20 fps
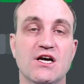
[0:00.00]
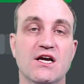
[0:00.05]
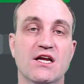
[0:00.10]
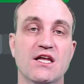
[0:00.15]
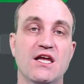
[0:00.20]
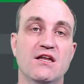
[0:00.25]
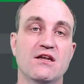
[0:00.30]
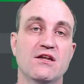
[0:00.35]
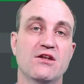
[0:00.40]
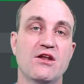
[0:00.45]

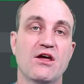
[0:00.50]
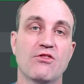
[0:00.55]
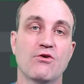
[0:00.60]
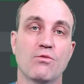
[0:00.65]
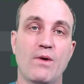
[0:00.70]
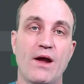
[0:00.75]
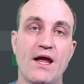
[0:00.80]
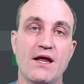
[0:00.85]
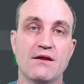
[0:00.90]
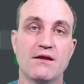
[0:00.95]
again, another
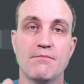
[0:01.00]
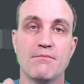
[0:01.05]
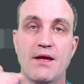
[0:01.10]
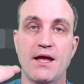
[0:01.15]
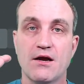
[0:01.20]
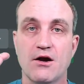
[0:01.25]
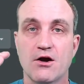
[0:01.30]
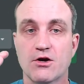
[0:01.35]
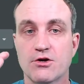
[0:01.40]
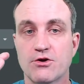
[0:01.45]
way to
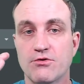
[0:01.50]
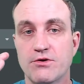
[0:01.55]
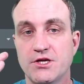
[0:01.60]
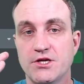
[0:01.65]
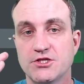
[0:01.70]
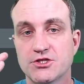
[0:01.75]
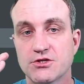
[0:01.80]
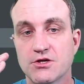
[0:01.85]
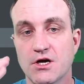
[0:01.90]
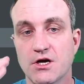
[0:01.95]
make our creature